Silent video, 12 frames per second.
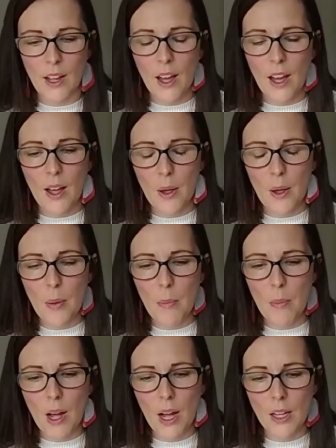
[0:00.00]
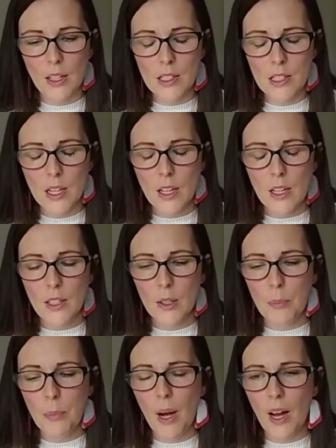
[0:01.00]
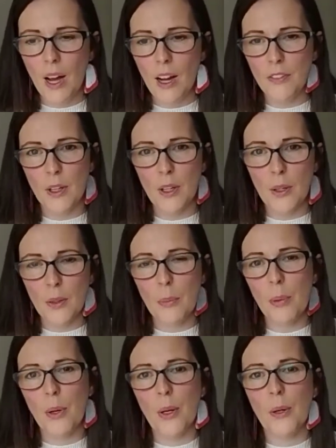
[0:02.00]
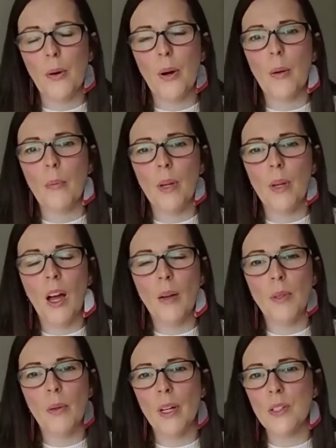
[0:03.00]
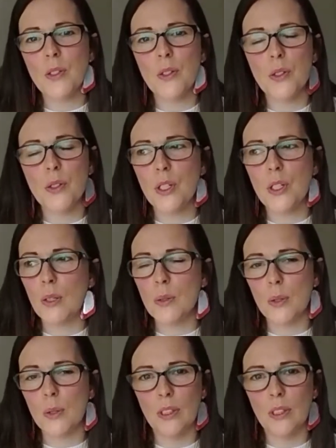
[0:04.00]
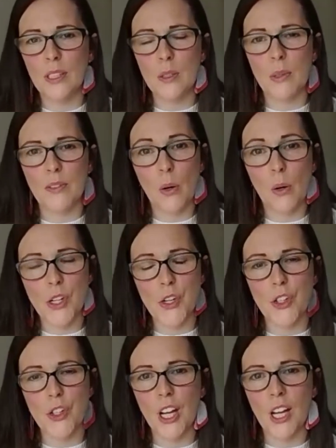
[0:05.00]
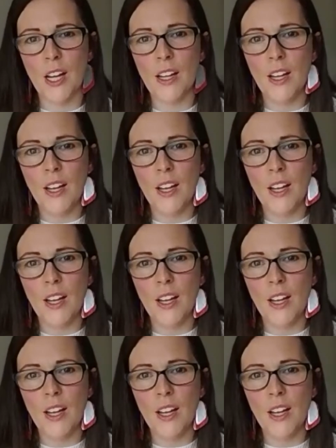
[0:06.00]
And part of the program, you asked us to do sort of a little bit of a questionnaire